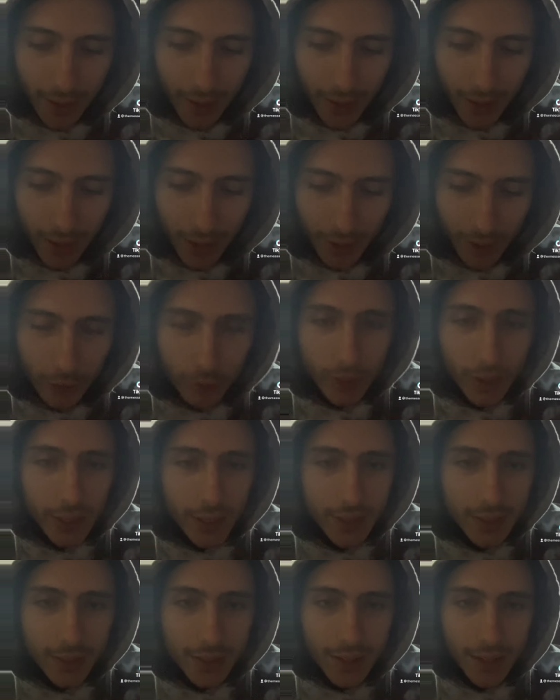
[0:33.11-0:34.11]
I
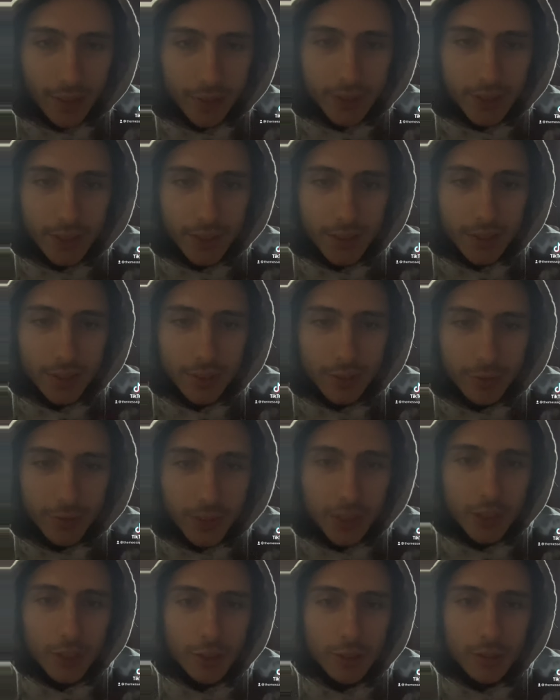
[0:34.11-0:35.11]
created everything
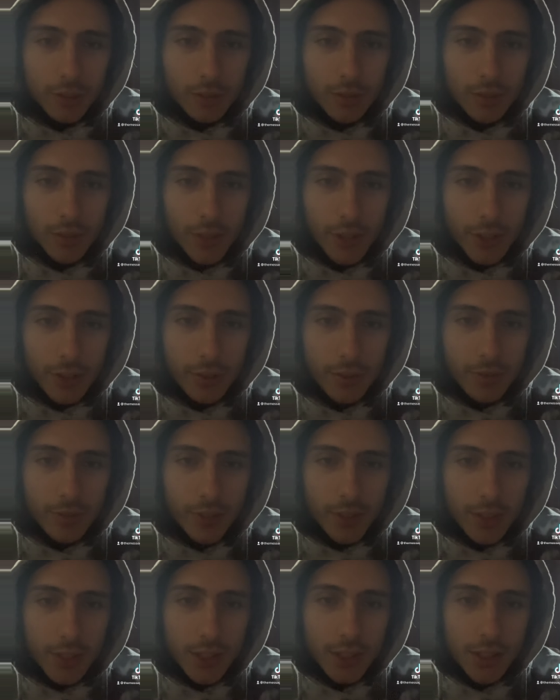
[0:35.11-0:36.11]
physical in the
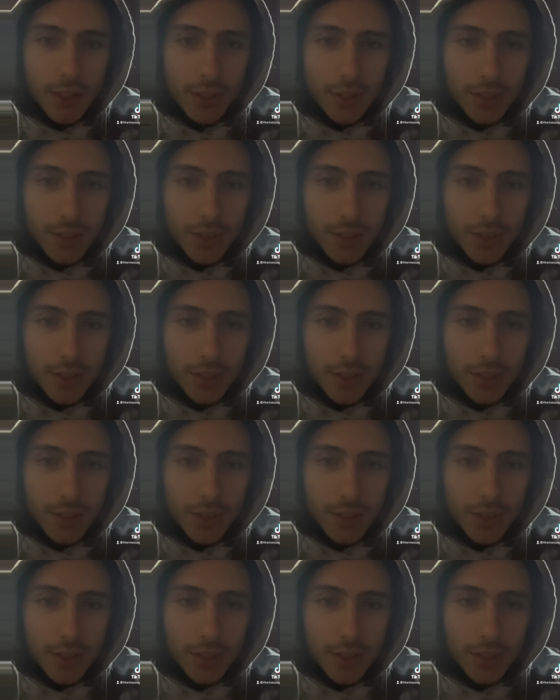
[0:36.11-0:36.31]
universe.